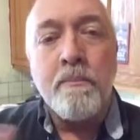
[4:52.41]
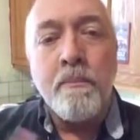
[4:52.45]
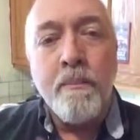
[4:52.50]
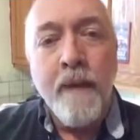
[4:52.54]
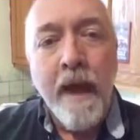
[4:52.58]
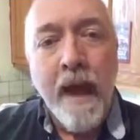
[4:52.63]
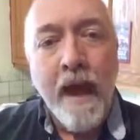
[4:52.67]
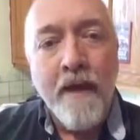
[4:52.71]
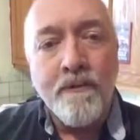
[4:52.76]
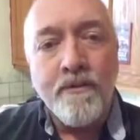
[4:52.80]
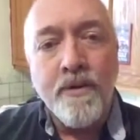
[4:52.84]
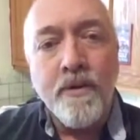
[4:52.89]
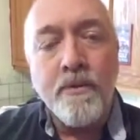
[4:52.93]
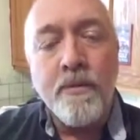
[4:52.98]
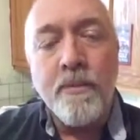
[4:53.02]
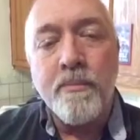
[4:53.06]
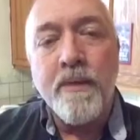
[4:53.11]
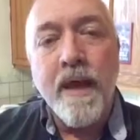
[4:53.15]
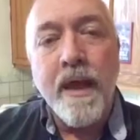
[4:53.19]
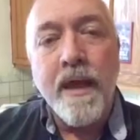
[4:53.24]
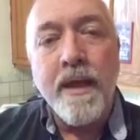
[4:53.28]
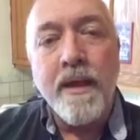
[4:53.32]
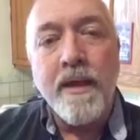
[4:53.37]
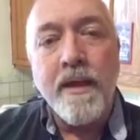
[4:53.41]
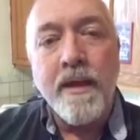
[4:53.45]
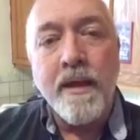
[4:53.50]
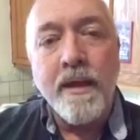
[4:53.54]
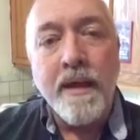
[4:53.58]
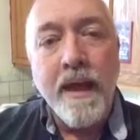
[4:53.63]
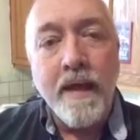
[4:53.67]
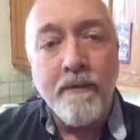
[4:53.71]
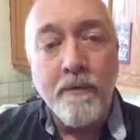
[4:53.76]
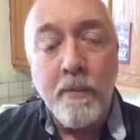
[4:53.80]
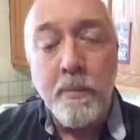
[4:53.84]
half of them they
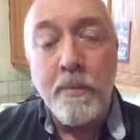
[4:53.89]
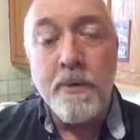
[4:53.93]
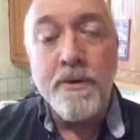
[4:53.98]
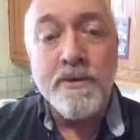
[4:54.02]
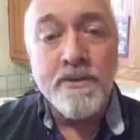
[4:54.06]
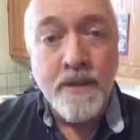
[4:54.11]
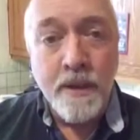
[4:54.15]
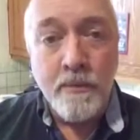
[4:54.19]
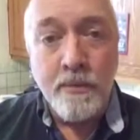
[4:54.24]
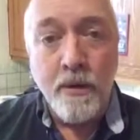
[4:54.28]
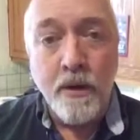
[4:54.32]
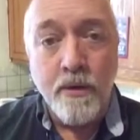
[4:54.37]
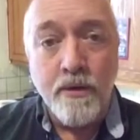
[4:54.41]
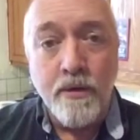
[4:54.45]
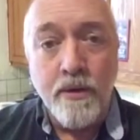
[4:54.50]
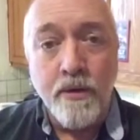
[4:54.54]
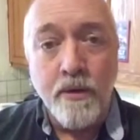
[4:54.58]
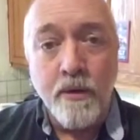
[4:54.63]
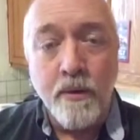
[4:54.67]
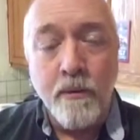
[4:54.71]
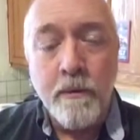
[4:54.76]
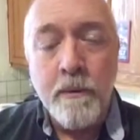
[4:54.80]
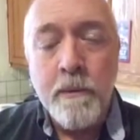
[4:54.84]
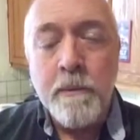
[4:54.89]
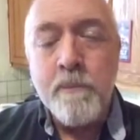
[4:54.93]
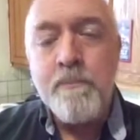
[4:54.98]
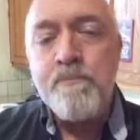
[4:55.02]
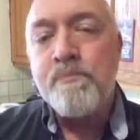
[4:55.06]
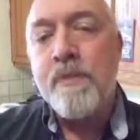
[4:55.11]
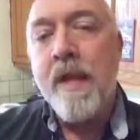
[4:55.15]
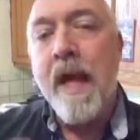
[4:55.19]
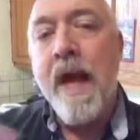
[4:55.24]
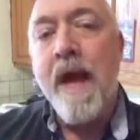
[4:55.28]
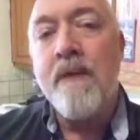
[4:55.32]
gave a placebo to,
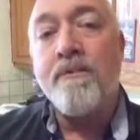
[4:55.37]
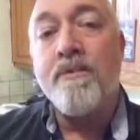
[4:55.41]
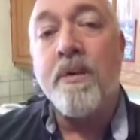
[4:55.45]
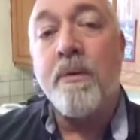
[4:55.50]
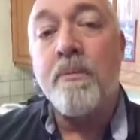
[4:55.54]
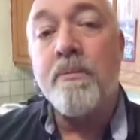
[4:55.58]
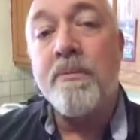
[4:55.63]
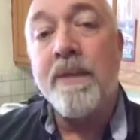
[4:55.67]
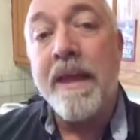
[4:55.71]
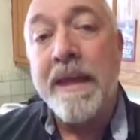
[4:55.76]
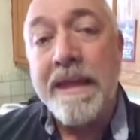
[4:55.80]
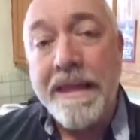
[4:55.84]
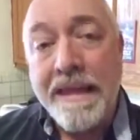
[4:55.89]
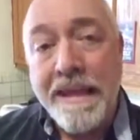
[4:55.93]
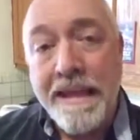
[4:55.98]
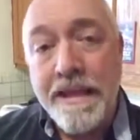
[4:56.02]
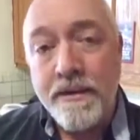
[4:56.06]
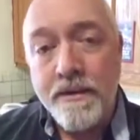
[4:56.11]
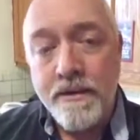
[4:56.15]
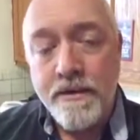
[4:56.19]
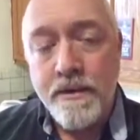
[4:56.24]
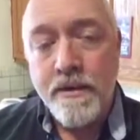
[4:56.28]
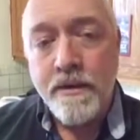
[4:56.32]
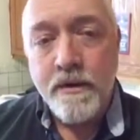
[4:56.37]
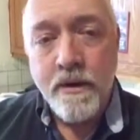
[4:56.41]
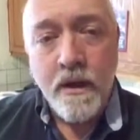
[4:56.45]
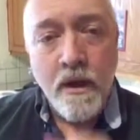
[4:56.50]
half of them they didn't.